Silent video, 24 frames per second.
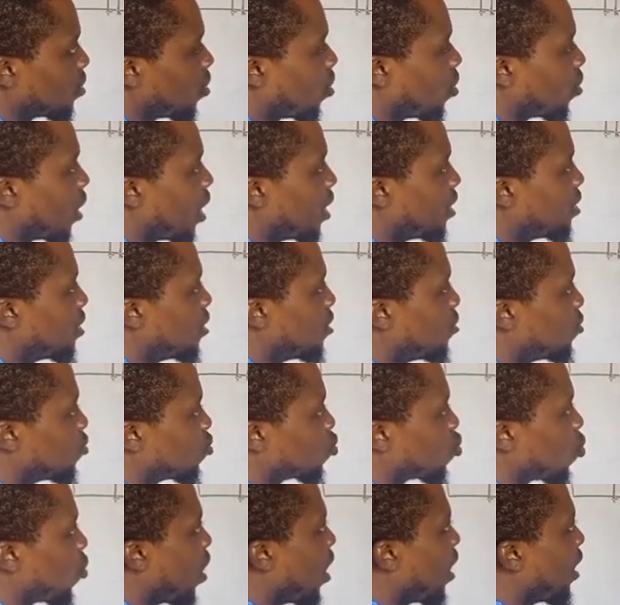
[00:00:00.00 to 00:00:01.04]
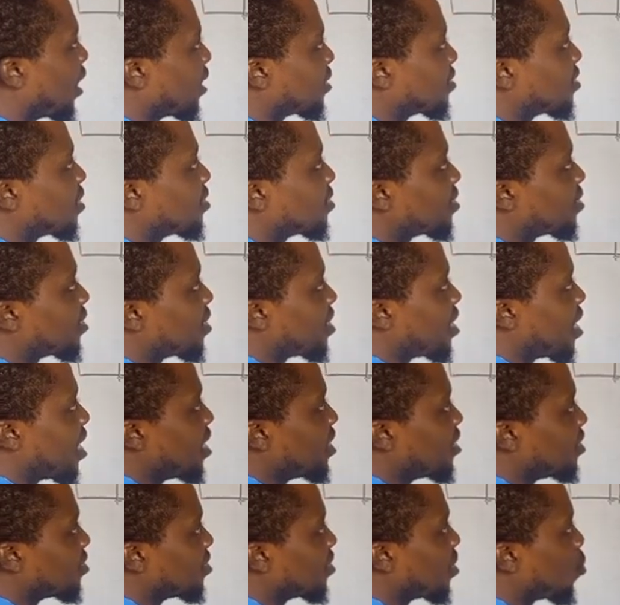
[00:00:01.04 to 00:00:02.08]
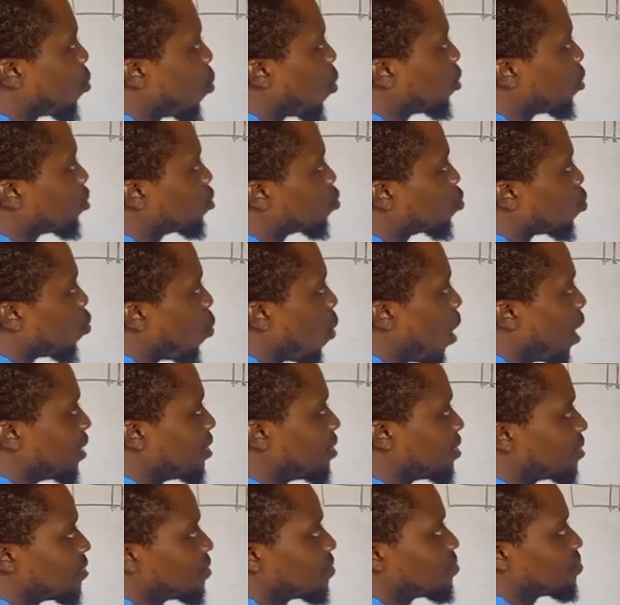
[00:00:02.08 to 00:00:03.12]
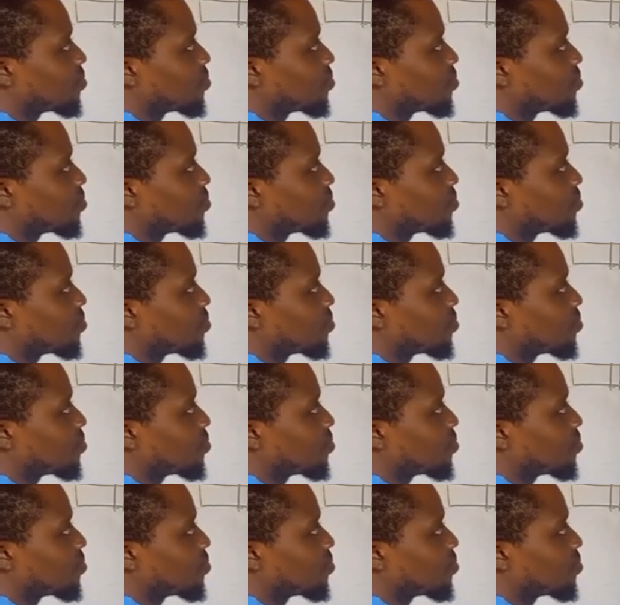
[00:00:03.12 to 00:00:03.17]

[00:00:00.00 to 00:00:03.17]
All right? So elasticity here is equal to 1.